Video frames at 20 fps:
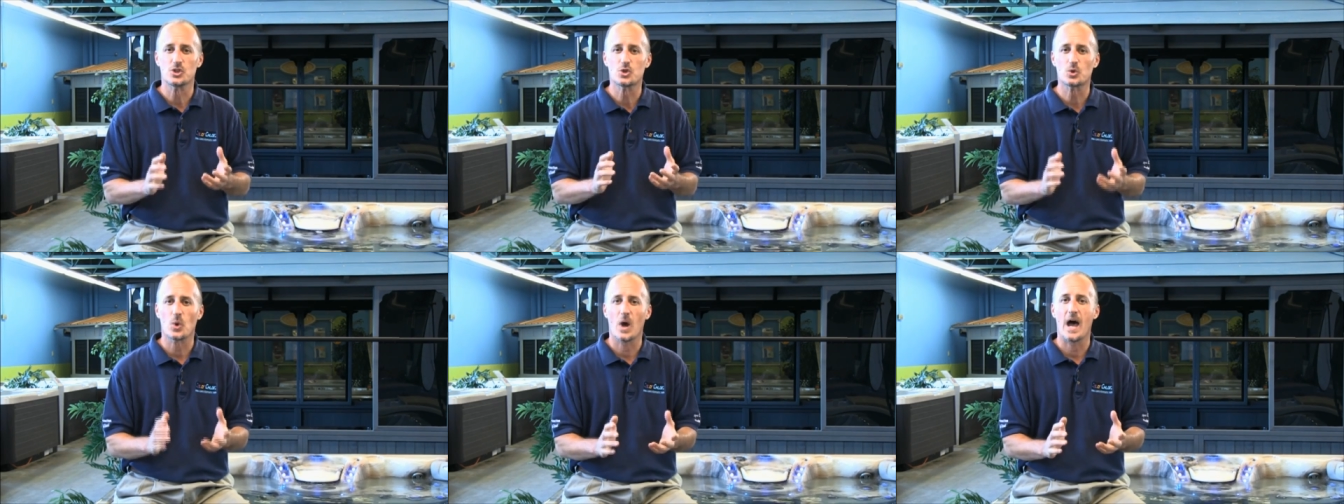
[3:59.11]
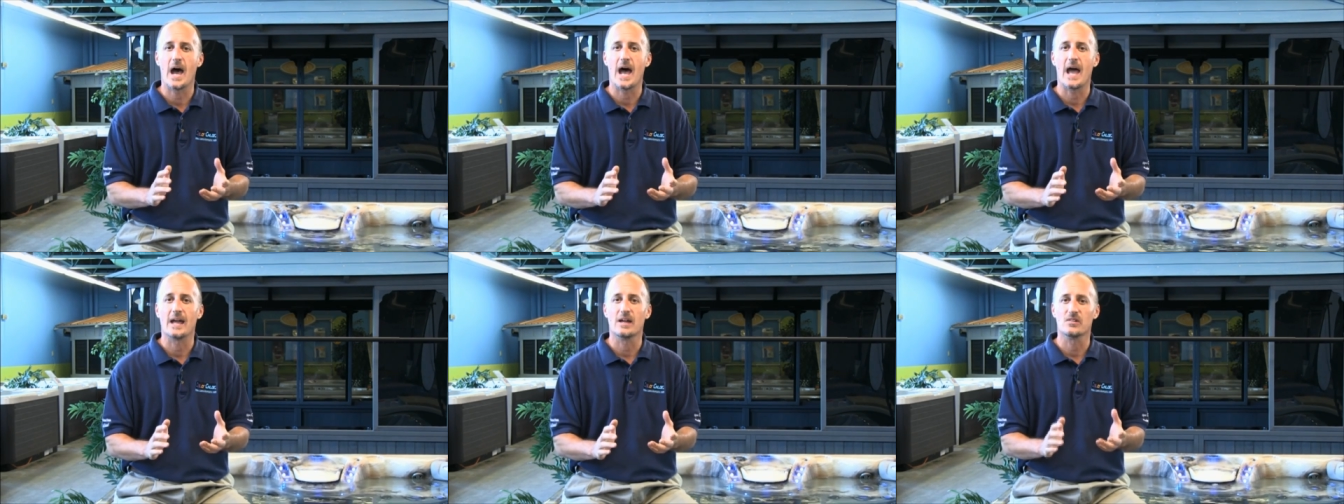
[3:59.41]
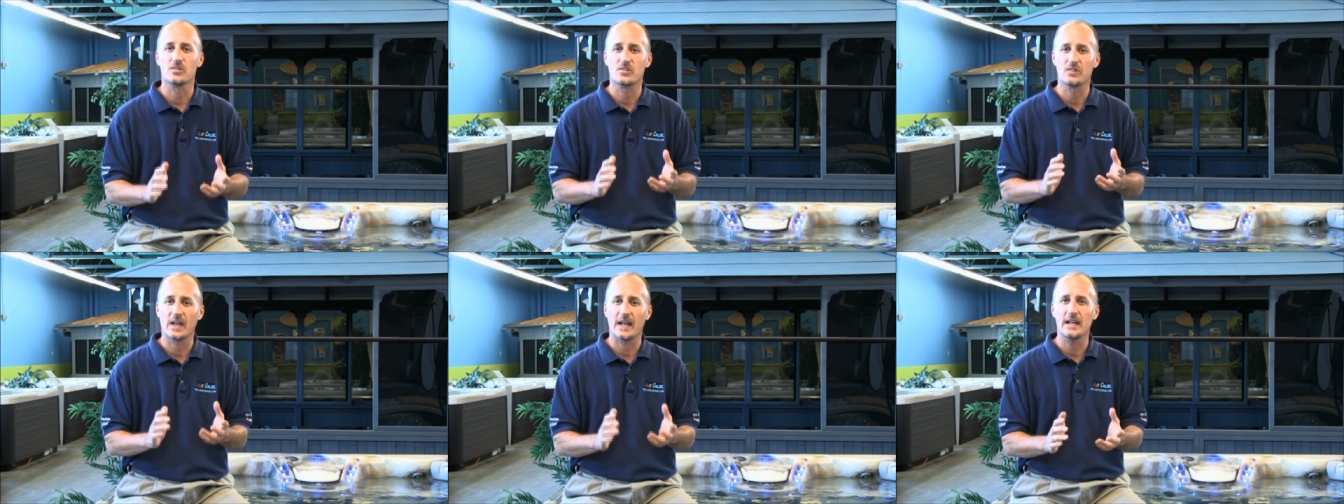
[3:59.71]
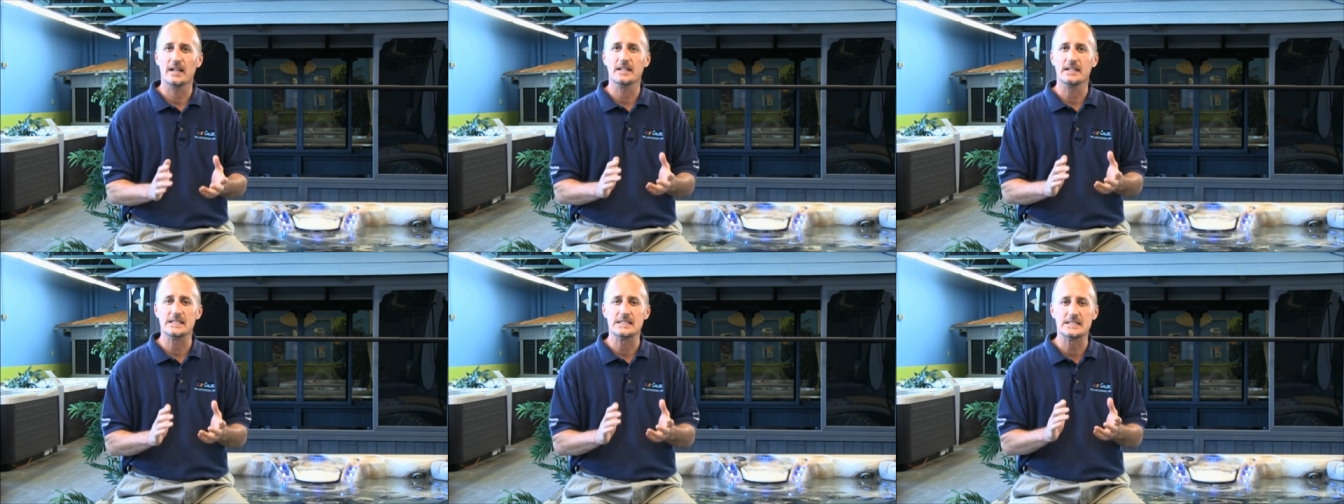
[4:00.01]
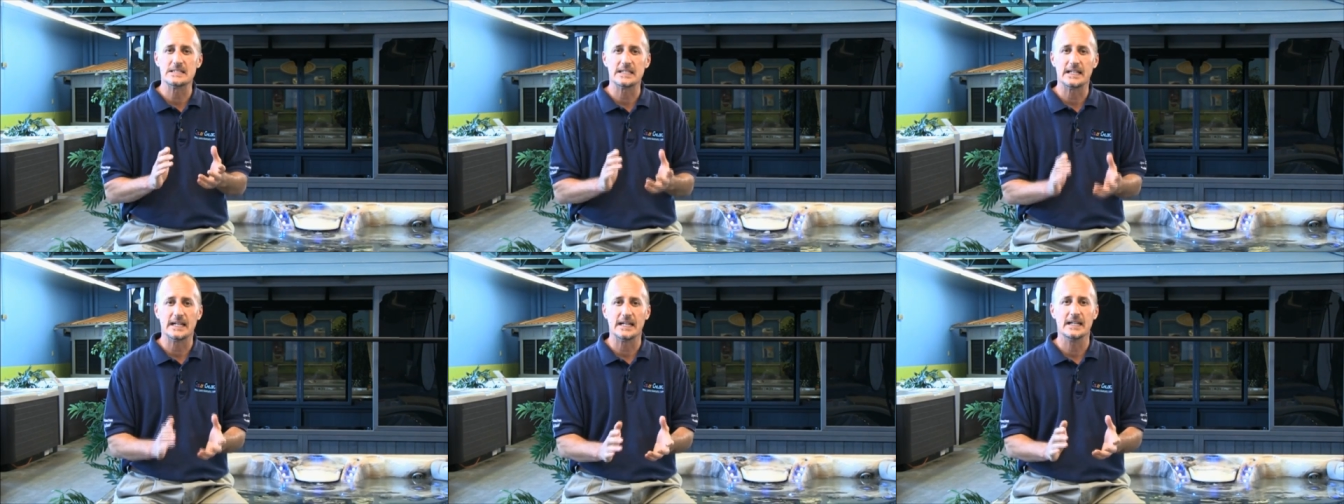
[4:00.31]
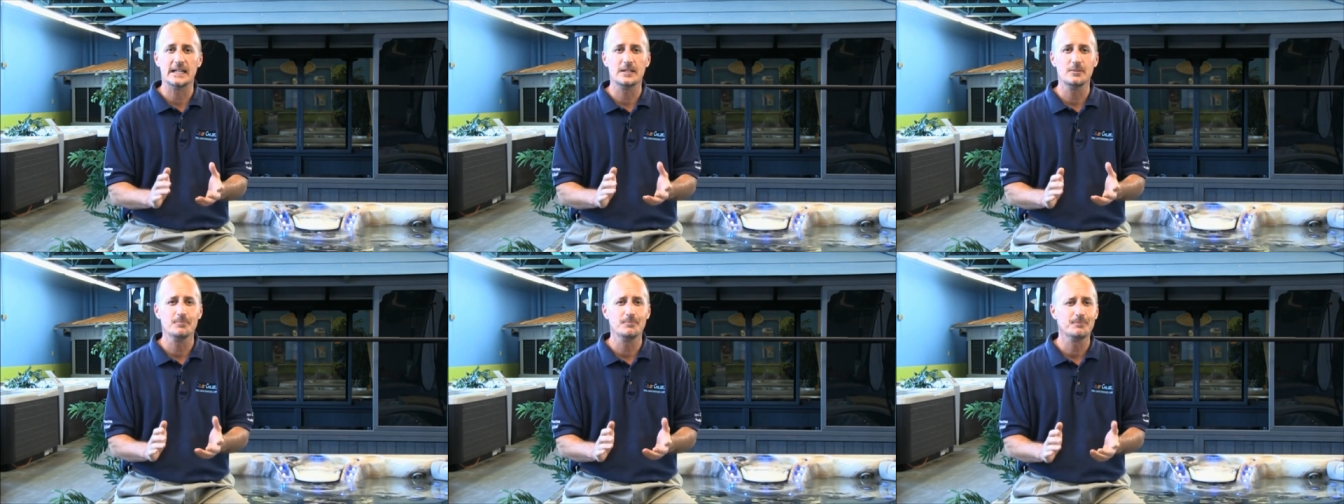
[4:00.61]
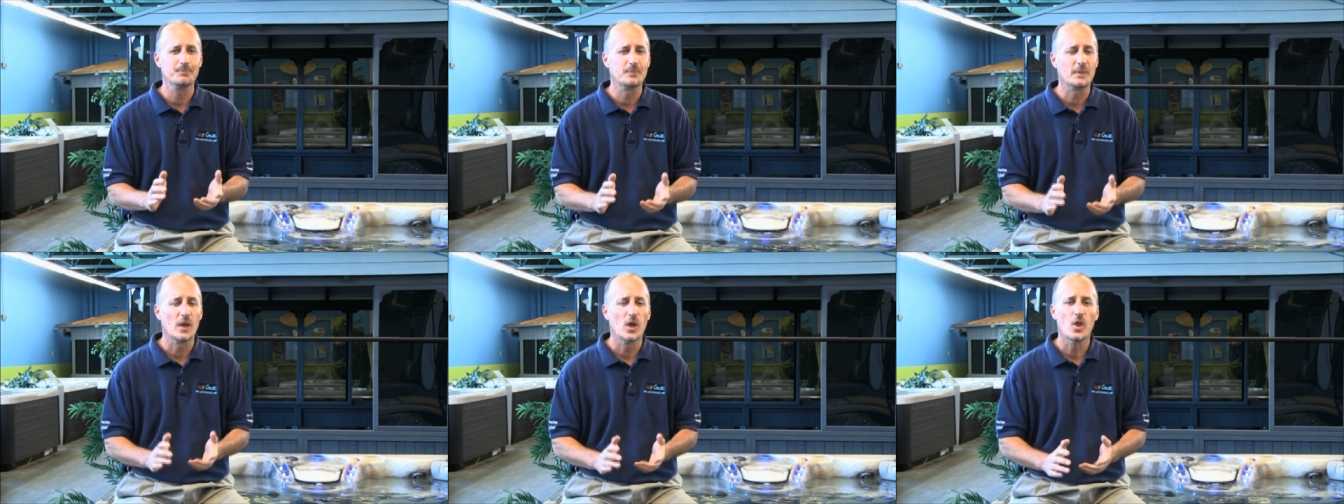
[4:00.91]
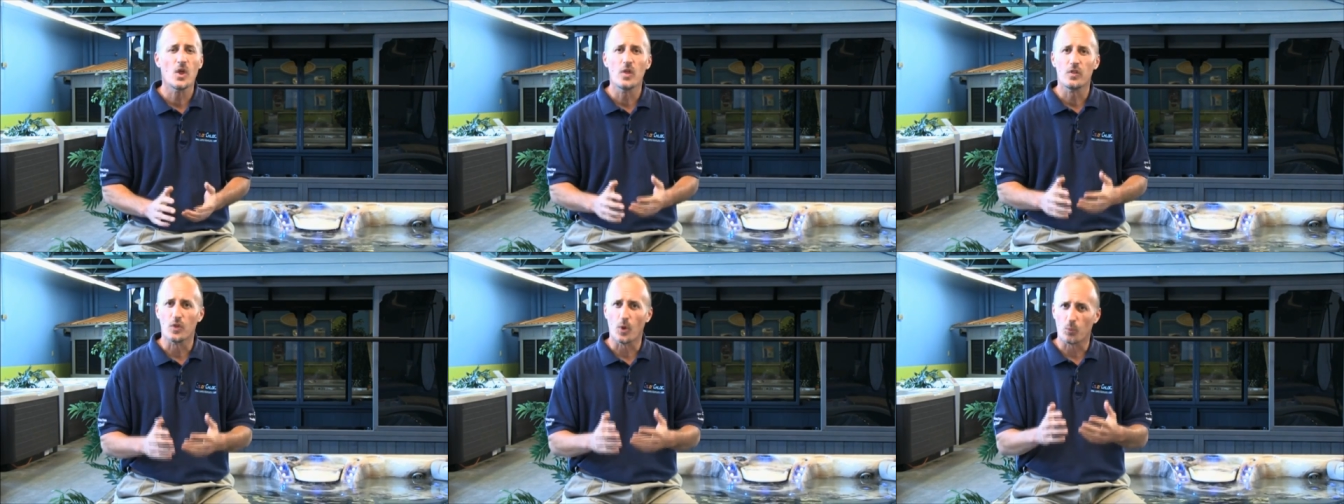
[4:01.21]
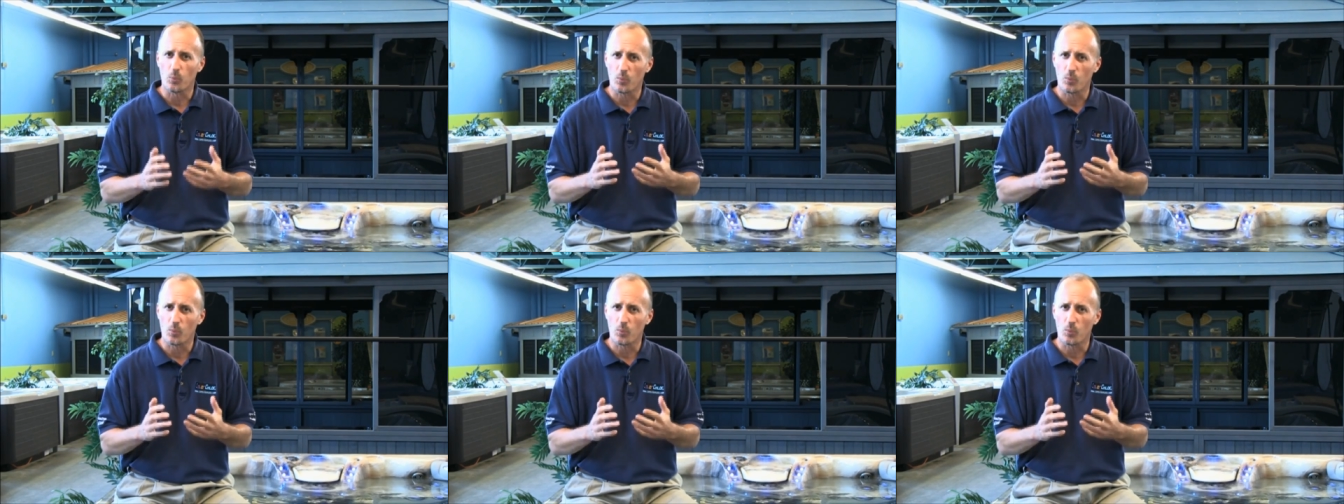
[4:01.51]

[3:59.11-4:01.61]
dry, scaly skin, the